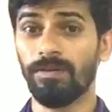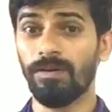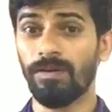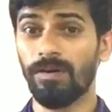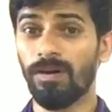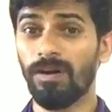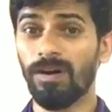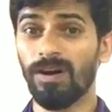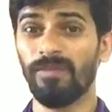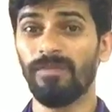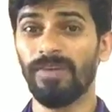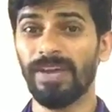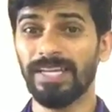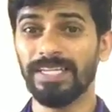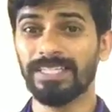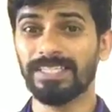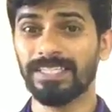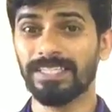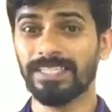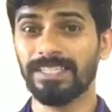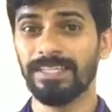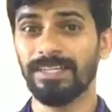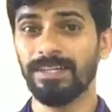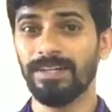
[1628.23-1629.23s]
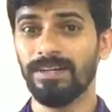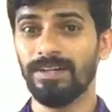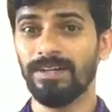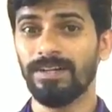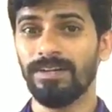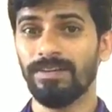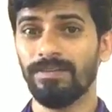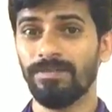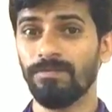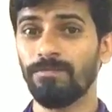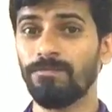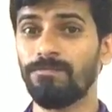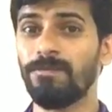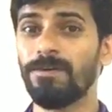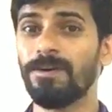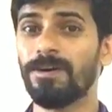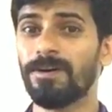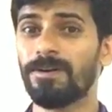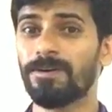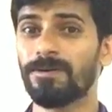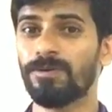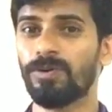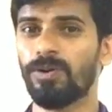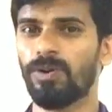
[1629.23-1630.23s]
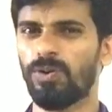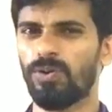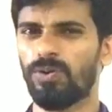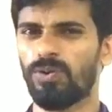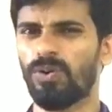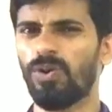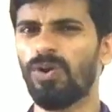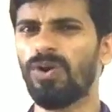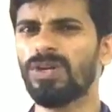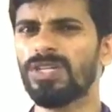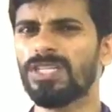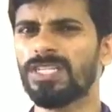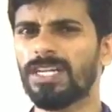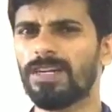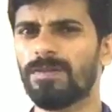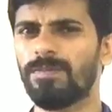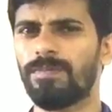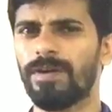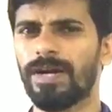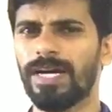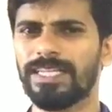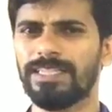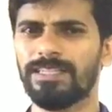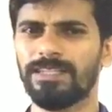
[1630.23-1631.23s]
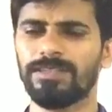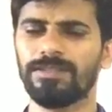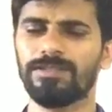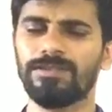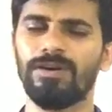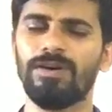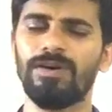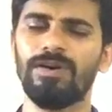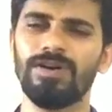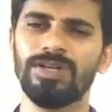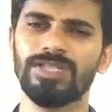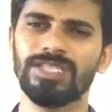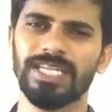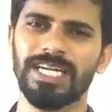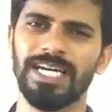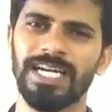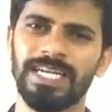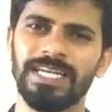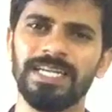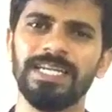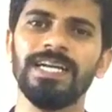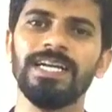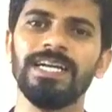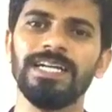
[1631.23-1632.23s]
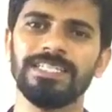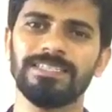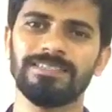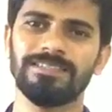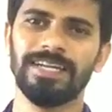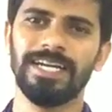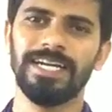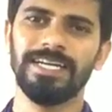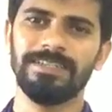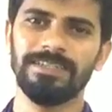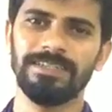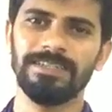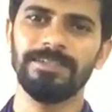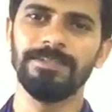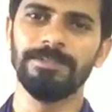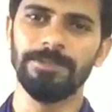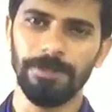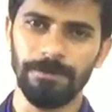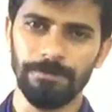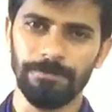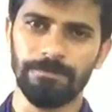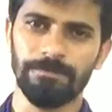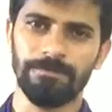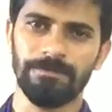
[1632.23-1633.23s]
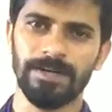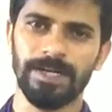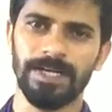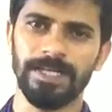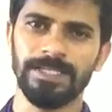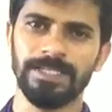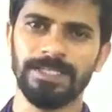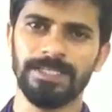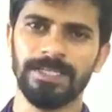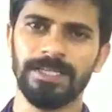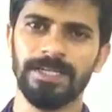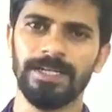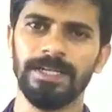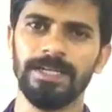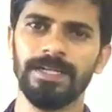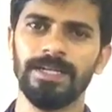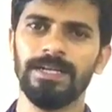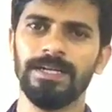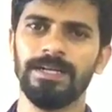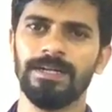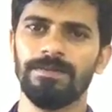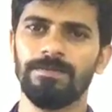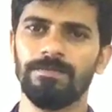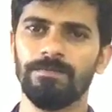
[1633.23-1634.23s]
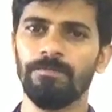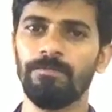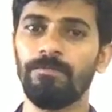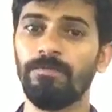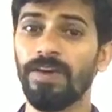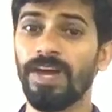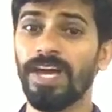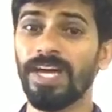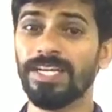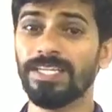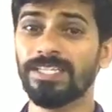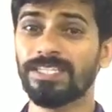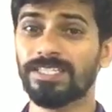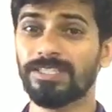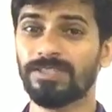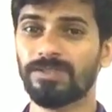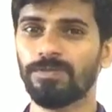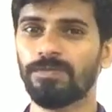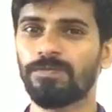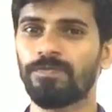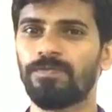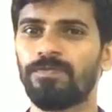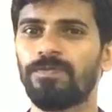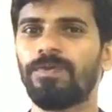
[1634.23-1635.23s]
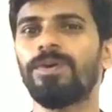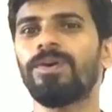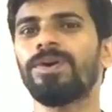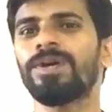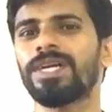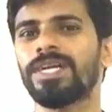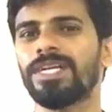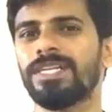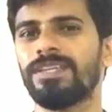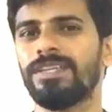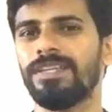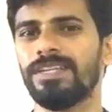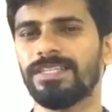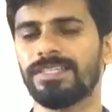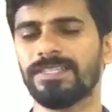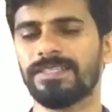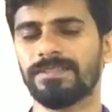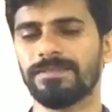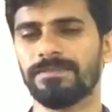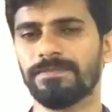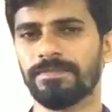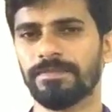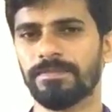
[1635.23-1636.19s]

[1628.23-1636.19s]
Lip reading: always were haunted by the thought and tried different ways to forget this.